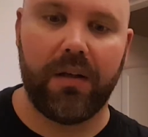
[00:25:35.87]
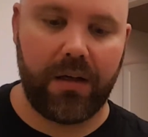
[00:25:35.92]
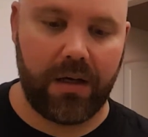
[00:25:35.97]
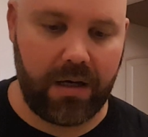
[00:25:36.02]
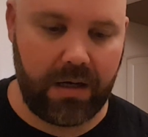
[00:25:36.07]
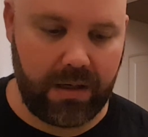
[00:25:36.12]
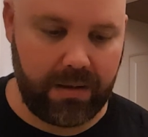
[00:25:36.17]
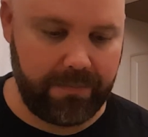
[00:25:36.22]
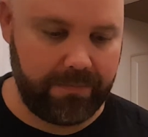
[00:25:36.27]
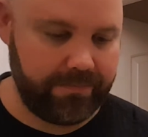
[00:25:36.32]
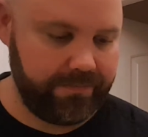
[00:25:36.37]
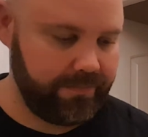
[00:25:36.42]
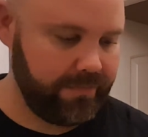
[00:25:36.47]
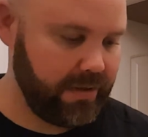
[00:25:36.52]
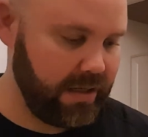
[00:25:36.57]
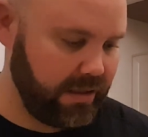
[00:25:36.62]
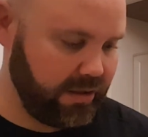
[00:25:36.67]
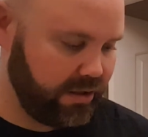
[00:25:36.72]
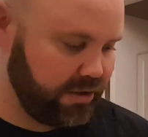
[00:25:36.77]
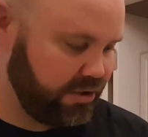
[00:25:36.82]

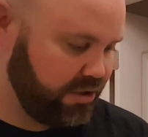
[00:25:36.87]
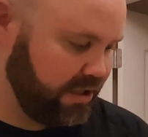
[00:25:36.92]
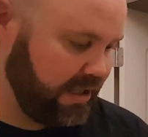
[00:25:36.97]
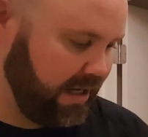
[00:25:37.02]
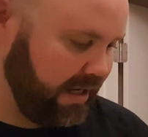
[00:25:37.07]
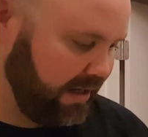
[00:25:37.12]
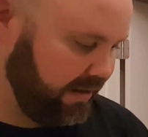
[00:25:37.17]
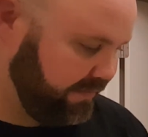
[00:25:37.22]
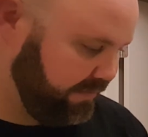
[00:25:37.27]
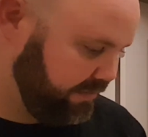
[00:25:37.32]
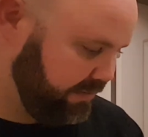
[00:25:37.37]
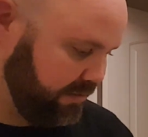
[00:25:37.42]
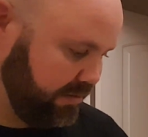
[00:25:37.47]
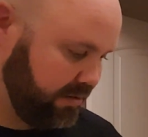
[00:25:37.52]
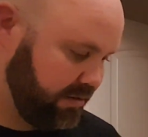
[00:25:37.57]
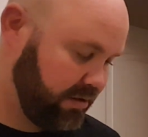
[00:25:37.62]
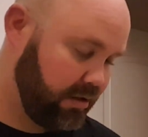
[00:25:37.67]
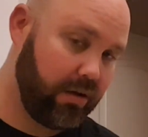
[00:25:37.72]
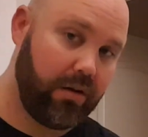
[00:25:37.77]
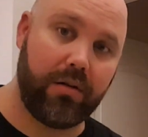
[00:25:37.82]
Had a good shave.
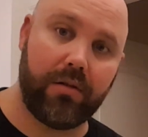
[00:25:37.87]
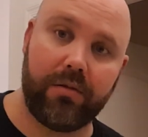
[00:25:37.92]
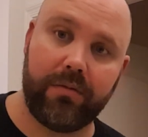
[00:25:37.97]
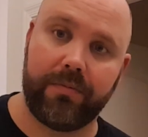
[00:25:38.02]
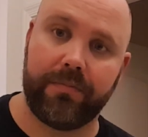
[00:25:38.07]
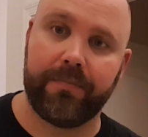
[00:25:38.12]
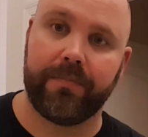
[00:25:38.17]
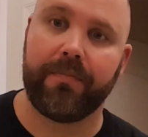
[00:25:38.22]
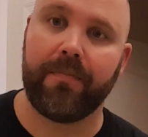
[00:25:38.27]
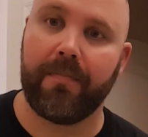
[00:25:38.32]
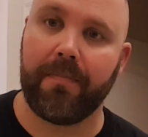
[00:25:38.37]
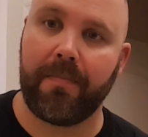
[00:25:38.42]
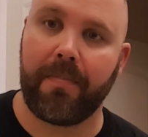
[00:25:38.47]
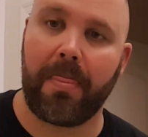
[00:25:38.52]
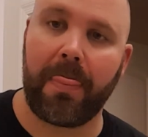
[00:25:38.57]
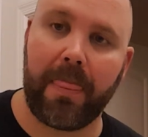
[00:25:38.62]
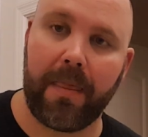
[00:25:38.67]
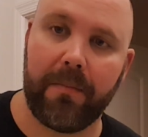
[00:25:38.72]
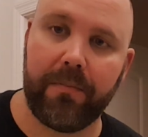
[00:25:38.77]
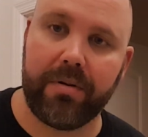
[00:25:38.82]
So
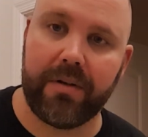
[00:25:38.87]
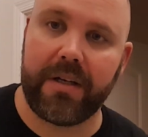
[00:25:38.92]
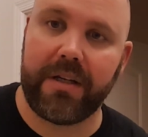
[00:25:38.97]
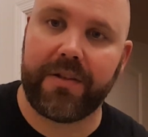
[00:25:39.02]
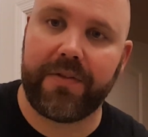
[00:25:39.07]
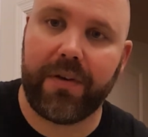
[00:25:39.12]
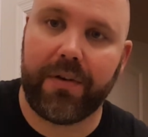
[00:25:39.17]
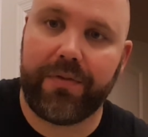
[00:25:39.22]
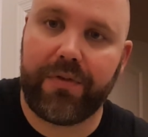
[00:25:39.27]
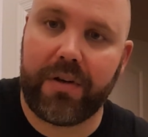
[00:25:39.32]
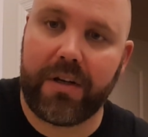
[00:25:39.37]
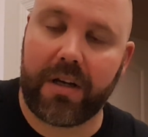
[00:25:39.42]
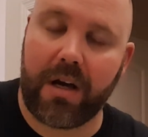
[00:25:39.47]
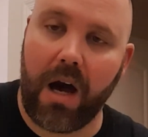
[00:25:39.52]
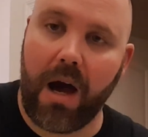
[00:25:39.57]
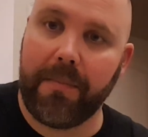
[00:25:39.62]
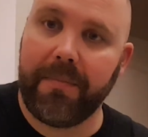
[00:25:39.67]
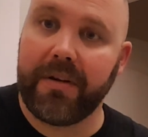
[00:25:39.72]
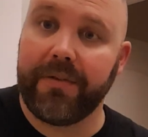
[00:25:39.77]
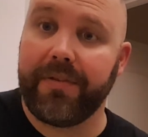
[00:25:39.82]
please feel free to
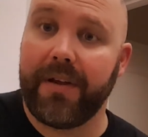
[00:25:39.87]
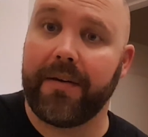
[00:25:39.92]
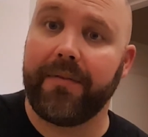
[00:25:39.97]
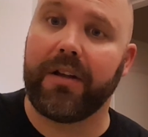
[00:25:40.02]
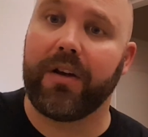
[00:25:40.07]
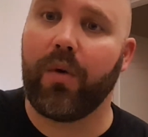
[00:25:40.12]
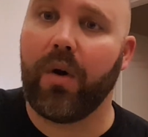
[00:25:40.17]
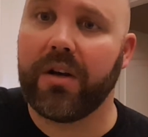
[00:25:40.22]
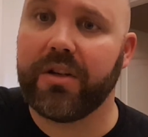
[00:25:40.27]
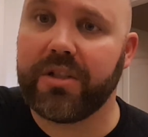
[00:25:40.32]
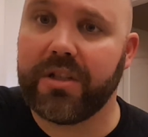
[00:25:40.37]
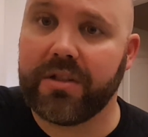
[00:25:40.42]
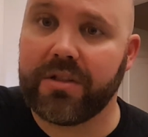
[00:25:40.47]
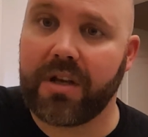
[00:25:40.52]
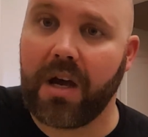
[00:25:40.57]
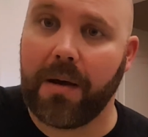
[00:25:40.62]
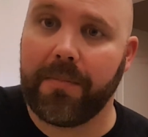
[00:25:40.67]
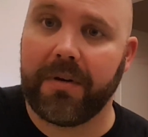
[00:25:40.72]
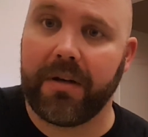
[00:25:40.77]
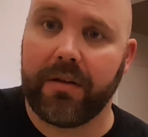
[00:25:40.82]
comment if you have any questions.
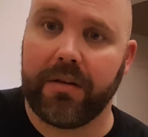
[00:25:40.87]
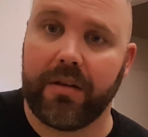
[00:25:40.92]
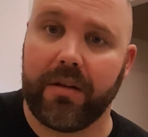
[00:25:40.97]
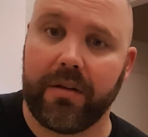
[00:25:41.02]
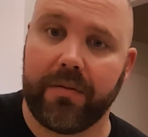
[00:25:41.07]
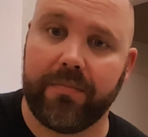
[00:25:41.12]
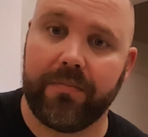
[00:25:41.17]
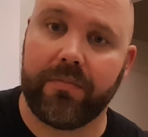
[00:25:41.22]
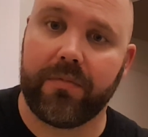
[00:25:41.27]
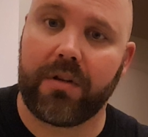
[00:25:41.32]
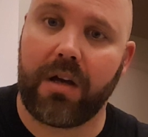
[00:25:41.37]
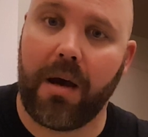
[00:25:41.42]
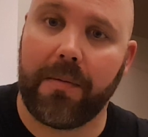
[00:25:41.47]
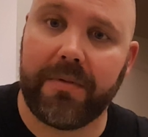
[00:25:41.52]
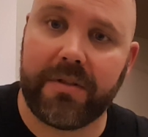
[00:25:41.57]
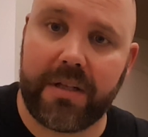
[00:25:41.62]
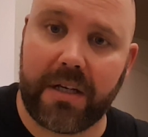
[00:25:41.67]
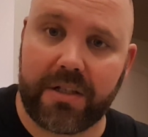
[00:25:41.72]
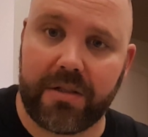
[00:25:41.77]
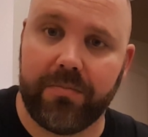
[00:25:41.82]
Comment in the
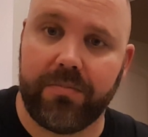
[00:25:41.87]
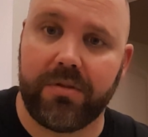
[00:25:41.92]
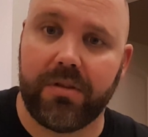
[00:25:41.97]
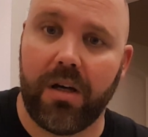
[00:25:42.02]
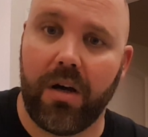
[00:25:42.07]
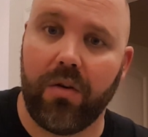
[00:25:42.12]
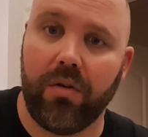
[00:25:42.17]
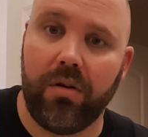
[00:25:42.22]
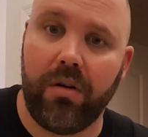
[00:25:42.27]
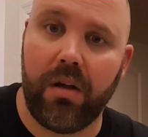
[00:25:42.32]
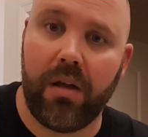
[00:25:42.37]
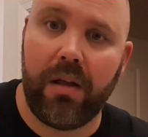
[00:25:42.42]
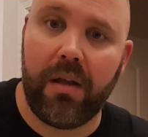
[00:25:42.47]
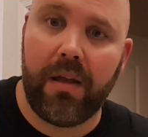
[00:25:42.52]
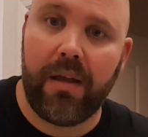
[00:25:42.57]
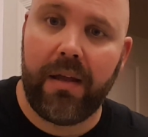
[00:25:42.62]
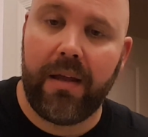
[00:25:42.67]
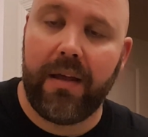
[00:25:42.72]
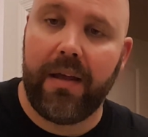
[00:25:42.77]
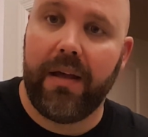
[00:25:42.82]
comment section below.
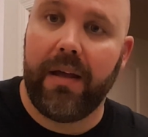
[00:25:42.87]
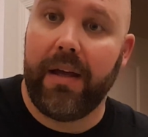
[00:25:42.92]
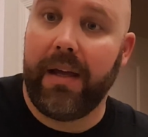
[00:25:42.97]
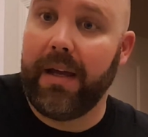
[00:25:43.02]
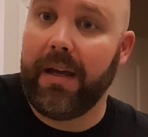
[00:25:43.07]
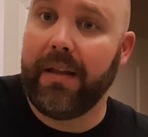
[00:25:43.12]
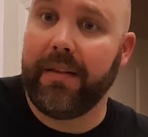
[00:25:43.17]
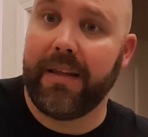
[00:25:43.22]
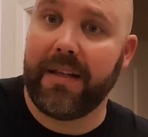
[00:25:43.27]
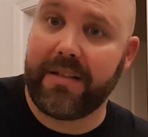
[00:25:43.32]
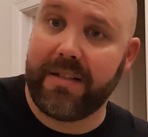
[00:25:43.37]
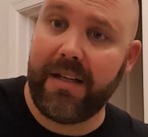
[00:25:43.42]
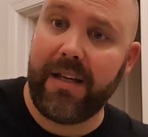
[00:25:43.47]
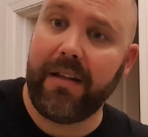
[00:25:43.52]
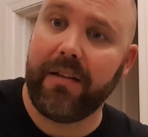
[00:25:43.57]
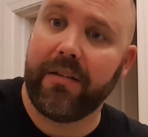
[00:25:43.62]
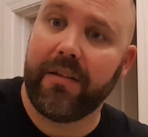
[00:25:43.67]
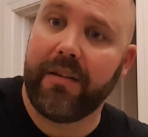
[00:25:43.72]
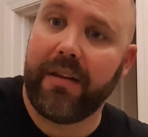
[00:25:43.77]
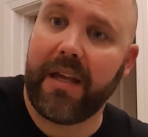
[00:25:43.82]
And that's
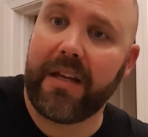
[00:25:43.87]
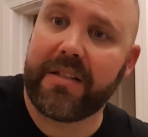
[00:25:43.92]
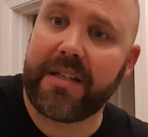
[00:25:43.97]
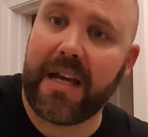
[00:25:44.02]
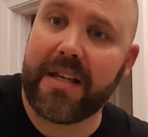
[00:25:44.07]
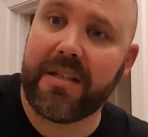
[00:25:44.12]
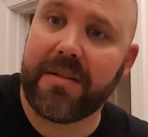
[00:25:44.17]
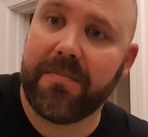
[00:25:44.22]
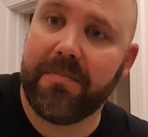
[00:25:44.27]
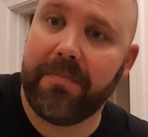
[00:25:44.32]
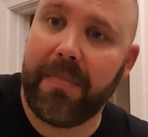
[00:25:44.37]
it. Thanks, guys.